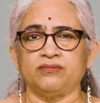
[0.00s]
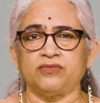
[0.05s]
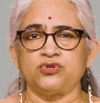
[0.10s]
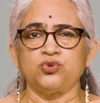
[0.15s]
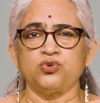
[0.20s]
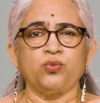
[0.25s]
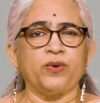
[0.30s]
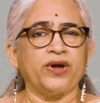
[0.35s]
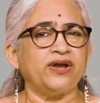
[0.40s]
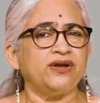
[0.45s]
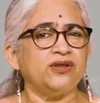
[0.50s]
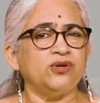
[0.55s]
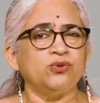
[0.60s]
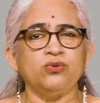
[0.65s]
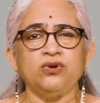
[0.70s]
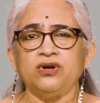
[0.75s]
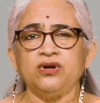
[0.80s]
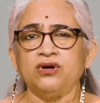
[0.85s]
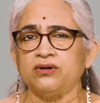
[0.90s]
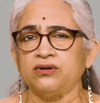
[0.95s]
to where do
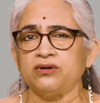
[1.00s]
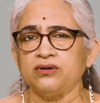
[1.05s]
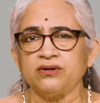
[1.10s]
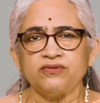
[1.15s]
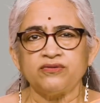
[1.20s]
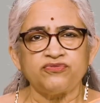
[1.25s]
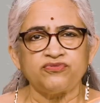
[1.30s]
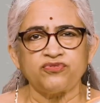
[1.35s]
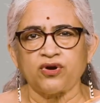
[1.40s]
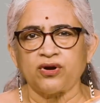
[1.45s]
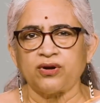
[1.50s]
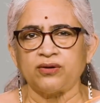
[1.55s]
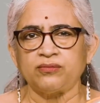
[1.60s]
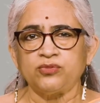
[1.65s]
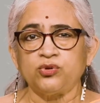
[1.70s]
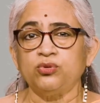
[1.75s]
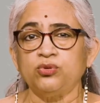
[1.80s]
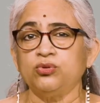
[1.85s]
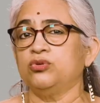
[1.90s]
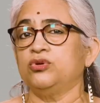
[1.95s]
you learn
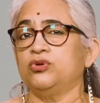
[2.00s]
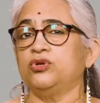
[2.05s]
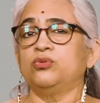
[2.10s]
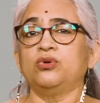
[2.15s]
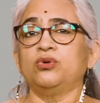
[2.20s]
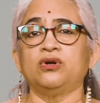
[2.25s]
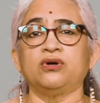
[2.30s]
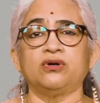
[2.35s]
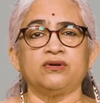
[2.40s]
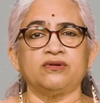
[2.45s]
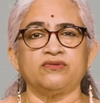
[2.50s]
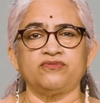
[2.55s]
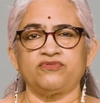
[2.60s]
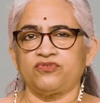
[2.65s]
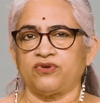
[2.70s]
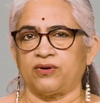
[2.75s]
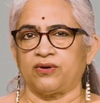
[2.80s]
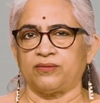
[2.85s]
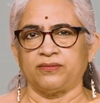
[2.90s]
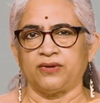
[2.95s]
from, who do you learn
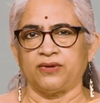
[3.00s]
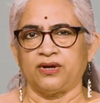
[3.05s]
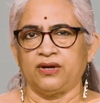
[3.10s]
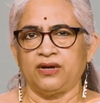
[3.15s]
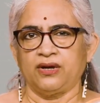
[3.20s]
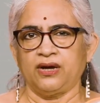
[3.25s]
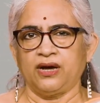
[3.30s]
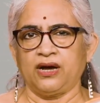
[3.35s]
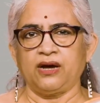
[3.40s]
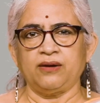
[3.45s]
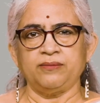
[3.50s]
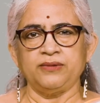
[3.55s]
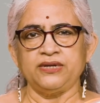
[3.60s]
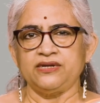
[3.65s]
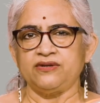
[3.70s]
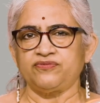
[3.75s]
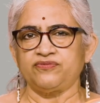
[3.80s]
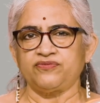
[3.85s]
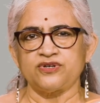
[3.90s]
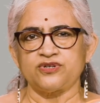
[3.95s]
from, how
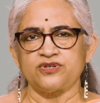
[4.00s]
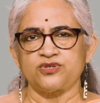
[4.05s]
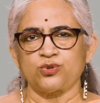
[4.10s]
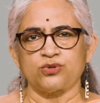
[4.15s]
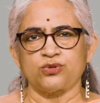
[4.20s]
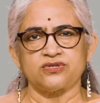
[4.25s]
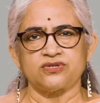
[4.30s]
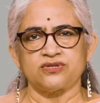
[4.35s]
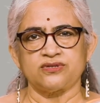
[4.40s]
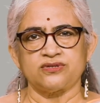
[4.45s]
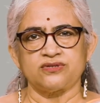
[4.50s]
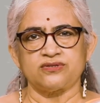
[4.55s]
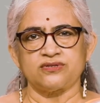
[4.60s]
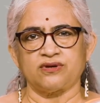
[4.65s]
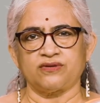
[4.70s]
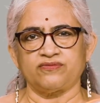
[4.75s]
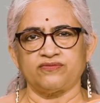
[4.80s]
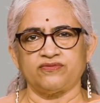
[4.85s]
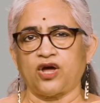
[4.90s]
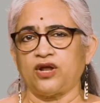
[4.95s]
many different sources
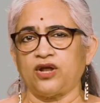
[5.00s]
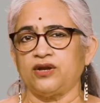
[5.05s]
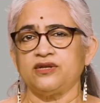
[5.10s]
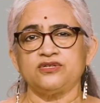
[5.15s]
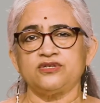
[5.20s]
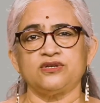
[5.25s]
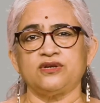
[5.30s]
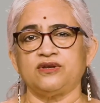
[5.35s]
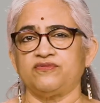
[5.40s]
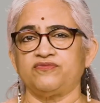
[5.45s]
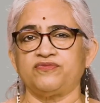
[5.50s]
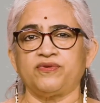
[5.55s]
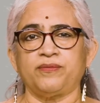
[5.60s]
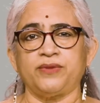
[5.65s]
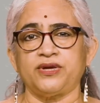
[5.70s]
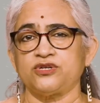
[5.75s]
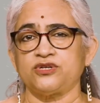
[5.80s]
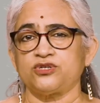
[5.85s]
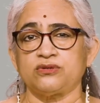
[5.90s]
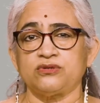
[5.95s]
of knowledge and
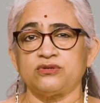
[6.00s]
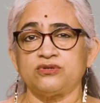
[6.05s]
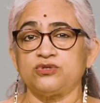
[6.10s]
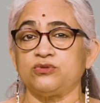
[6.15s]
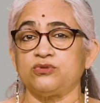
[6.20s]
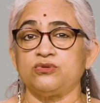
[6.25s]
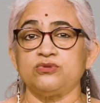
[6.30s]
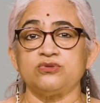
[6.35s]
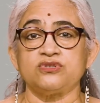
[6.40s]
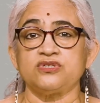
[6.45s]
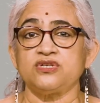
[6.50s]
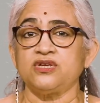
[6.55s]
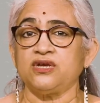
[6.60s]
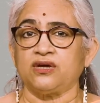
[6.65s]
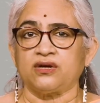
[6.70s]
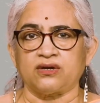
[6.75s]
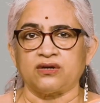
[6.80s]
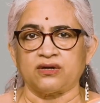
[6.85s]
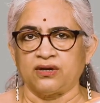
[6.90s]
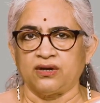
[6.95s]
information should you
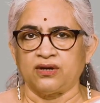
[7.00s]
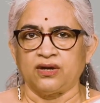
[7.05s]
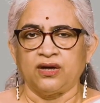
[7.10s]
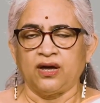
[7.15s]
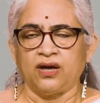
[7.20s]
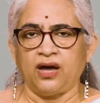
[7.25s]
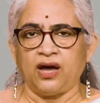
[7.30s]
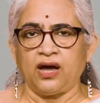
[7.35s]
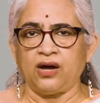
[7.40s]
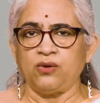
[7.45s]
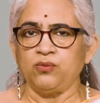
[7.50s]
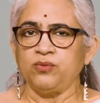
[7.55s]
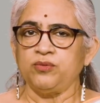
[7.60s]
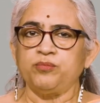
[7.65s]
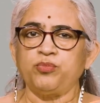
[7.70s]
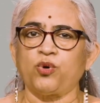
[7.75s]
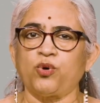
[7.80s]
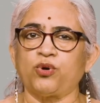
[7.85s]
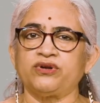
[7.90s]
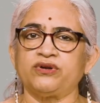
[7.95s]
seek, how
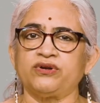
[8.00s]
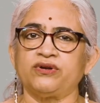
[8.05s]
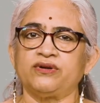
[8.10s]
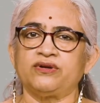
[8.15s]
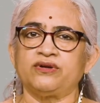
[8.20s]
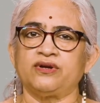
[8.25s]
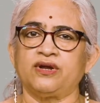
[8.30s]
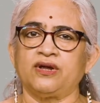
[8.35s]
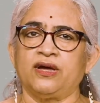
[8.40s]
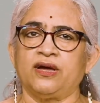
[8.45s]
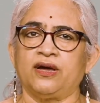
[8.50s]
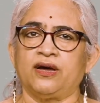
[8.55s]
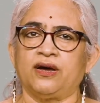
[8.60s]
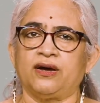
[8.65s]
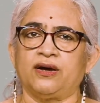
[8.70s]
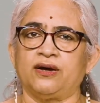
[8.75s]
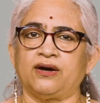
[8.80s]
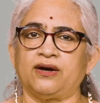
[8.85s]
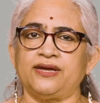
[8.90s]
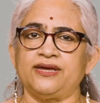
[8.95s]
important
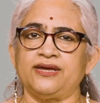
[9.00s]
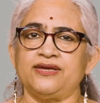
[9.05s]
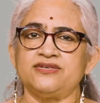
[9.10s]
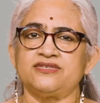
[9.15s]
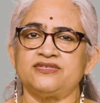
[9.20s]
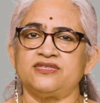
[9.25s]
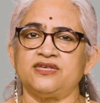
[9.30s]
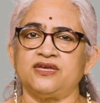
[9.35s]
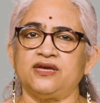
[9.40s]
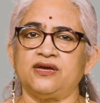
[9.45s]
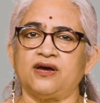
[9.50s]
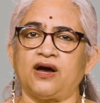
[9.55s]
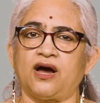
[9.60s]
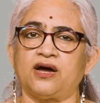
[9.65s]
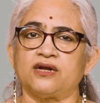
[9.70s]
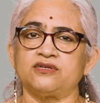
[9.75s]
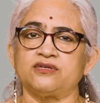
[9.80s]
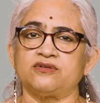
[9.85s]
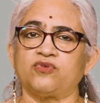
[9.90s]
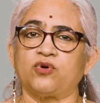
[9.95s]
uh, is the
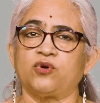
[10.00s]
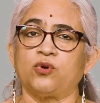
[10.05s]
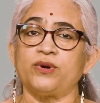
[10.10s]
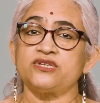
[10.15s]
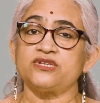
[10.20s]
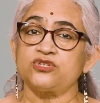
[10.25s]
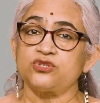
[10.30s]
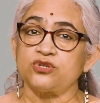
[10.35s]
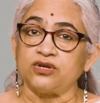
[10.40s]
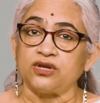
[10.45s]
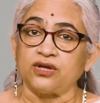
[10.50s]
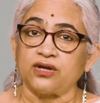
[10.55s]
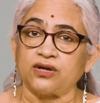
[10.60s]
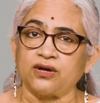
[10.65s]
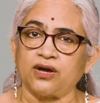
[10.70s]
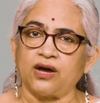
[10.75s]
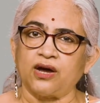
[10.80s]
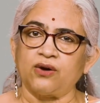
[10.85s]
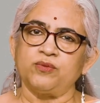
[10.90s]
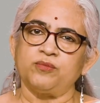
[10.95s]
art of questioning,
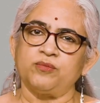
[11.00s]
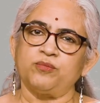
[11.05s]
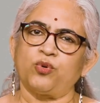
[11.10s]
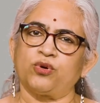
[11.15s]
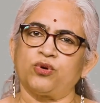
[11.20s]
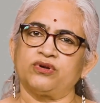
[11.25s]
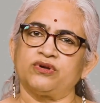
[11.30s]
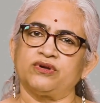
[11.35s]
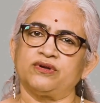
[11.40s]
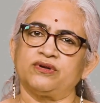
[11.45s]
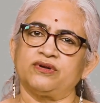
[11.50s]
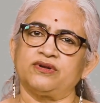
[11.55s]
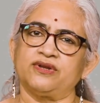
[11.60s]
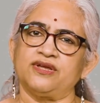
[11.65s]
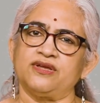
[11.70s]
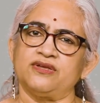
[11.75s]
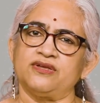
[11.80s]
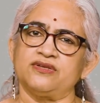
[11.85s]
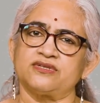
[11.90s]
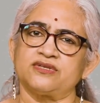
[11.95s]
how important
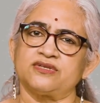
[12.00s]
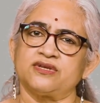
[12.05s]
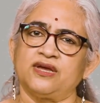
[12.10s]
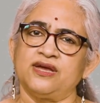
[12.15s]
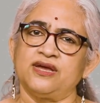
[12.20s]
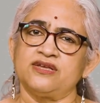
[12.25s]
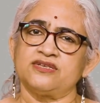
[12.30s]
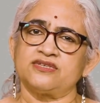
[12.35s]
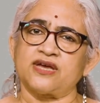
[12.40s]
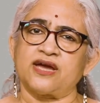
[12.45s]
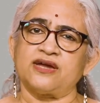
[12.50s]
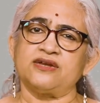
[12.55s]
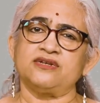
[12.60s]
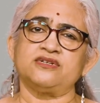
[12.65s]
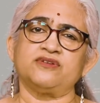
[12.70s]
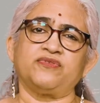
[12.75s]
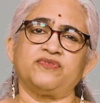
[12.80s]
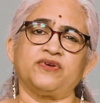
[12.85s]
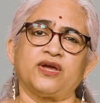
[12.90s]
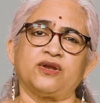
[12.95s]
is
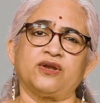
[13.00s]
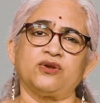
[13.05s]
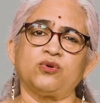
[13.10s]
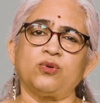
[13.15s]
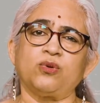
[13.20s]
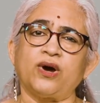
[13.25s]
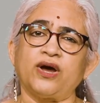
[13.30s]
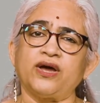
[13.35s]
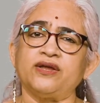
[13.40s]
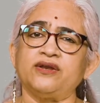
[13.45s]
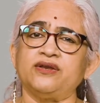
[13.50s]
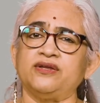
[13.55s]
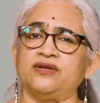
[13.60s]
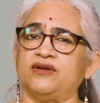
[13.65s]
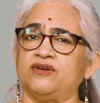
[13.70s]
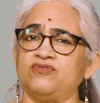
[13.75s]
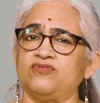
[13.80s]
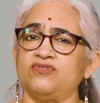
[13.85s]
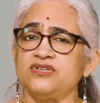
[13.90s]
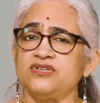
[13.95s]
scientific inquiry and